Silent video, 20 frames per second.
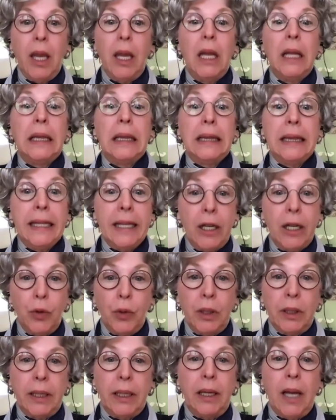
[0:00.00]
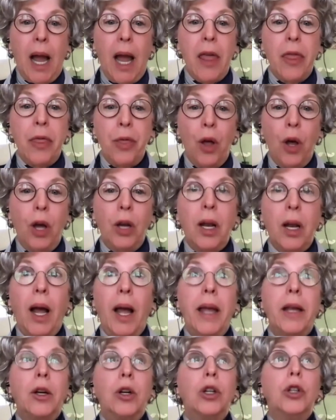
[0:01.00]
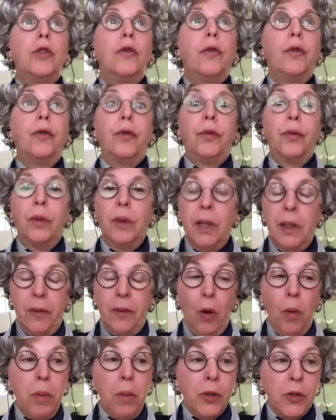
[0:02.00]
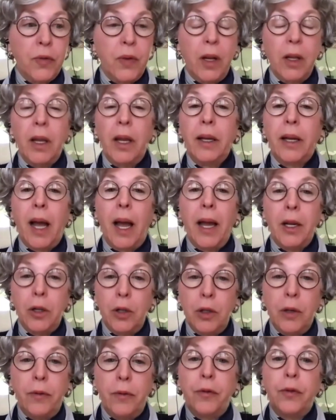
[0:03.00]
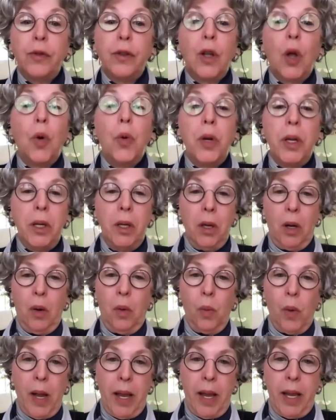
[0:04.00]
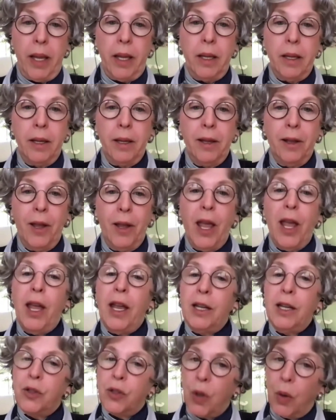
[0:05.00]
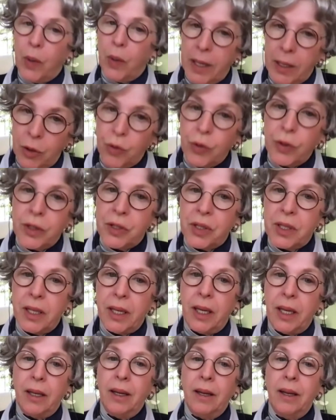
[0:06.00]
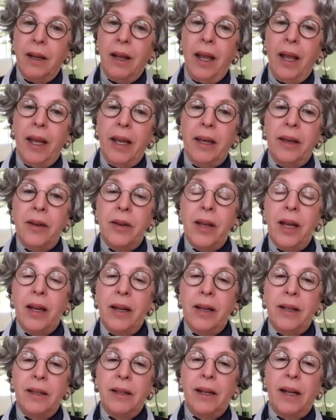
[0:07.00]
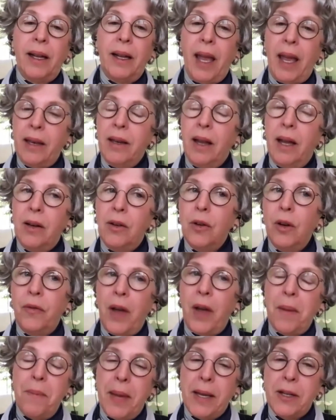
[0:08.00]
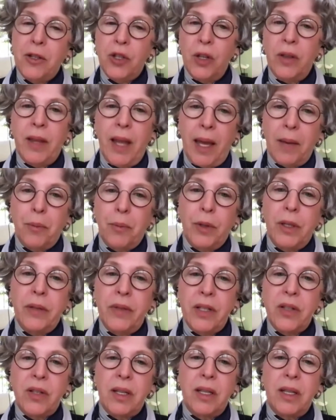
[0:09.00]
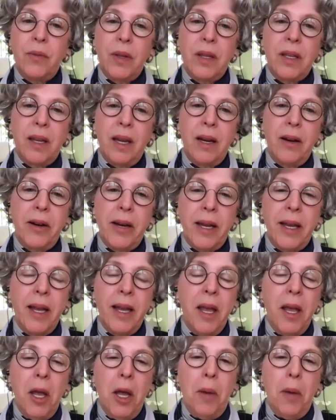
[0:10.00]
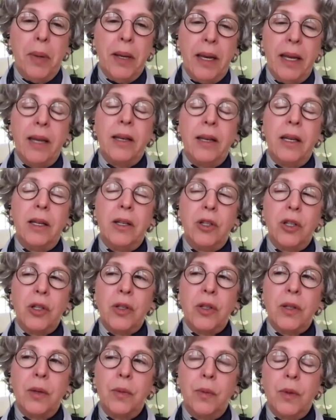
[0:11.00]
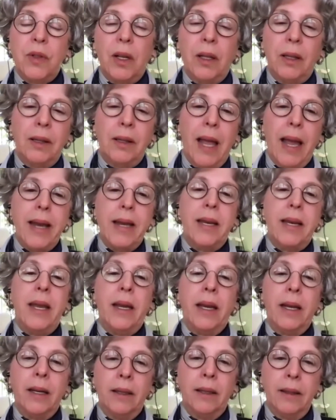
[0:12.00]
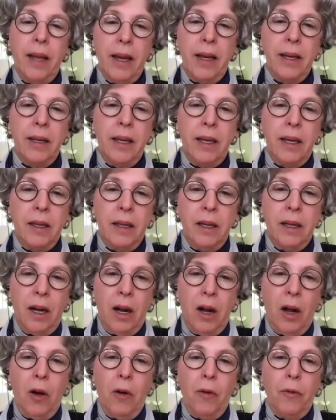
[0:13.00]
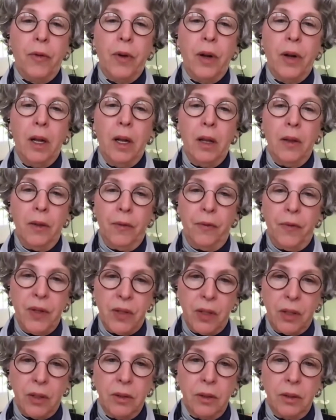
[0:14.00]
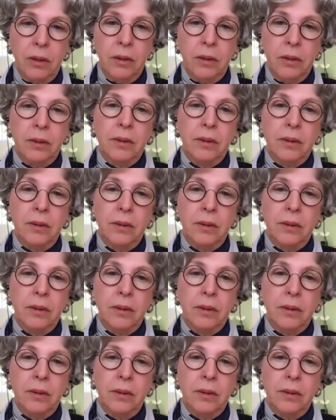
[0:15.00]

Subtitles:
Literally, I thought it almost felt like I could have floated away. It's so interesting. And I don't know if I mentioned that previously with Gary, but it was a lightening and a lightening of the physical.